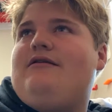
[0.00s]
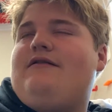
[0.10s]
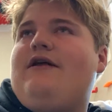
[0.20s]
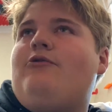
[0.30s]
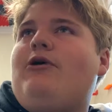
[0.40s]

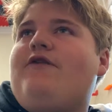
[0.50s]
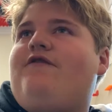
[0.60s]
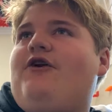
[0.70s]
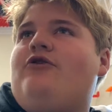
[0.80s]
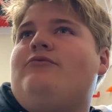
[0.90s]
They don't want a
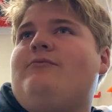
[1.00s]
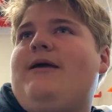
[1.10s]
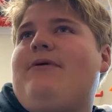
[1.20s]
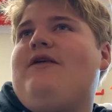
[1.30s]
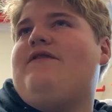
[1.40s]
phone
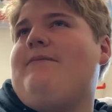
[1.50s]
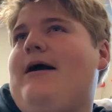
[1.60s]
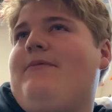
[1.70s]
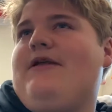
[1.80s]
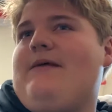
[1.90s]
made by the same
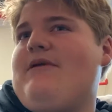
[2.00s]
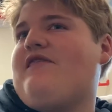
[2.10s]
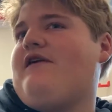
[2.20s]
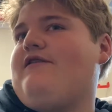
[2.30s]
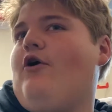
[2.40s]
company that
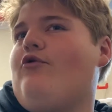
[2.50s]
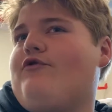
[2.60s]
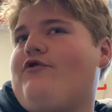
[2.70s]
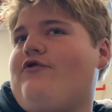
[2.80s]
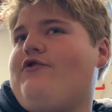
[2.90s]
makes like
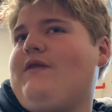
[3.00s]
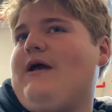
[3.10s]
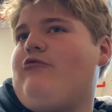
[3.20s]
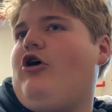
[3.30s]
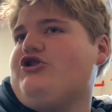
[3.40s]
toasters and
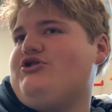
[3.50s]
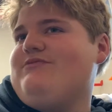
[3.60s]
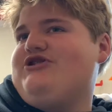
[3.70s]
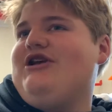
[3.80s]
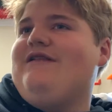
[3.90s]
like washing
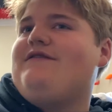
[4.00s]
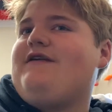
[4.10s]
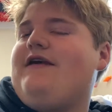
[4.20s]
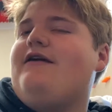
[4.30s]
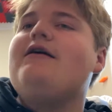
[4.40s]
machines.
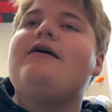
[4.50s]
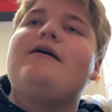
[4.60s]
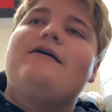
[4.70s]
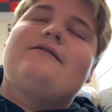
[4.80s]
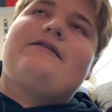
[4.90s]

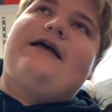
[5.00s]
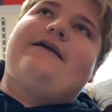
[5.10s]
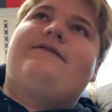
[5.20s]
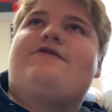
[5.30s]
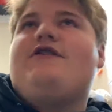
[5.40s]

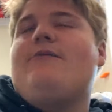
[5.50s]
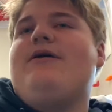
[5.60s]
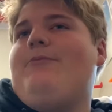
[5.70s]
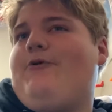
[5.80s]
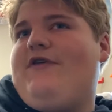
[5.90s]
Like some
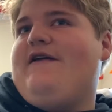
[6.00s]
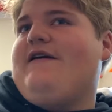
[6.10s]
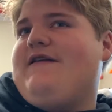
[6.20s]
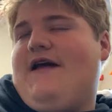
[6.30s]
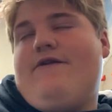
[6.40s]
people think
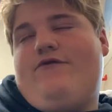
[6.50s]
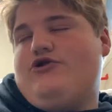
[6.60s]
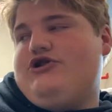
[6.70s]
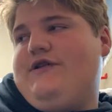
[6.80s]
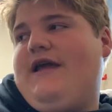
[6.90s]
like that,
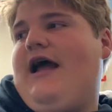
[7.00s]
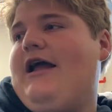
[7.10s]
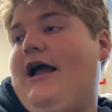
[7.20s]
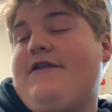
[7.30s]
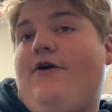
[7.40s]
unfortunately.
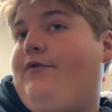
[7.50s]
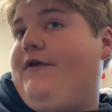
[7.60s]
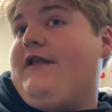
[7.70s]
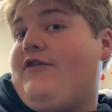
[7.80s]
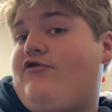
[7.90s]
I don't
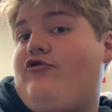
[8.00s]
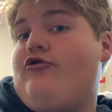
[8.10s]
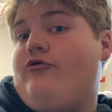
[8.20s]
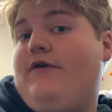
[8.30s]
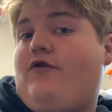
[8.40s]
think that's
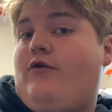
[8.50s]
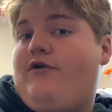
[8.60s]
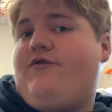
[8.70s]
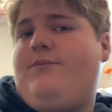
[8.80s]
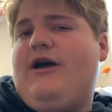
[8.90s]
true, of
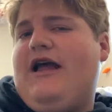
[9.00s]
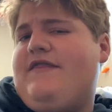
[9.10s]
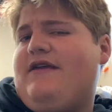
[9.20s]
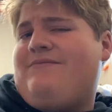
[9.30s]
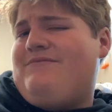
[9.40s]
course, but I
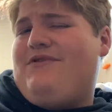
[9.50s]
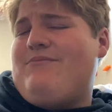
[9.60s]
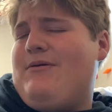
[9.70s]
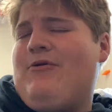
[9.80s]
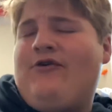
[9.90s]
think
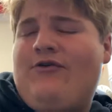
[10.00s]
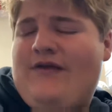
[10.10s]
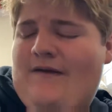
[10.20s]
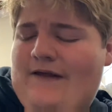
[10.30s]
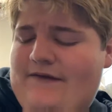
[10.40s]
some people do
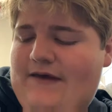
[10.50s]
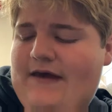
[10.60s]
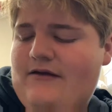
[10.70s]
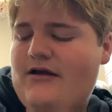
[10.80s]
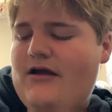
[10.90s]
think like that.